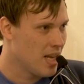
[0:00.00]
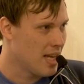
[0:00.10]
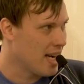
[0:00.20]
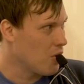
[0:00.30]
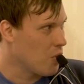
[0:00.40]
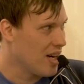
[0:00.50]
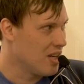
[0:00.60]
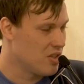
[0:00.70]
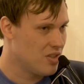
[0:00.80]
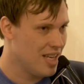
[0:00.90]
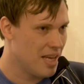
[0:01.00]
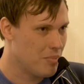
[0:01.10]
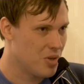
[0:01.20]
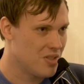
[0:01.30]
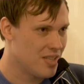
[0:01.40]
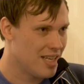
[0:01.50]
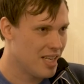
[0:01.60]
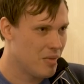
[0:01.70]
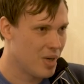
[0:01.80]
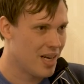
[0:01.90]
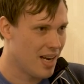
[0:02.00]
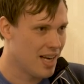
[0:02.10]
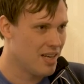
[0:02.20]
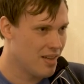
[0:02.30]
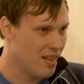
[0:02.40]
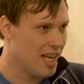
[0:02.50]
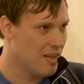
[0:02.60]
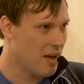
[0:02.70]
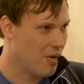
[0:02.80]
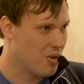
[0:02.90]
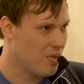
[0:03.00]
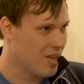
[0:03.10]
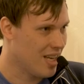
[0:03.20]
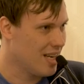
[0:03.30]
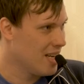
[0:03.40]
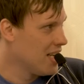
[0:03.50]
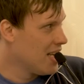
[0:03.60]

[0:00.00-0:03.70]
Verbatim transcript: and I don't quite understand that person's idea, but I like how they're thinking.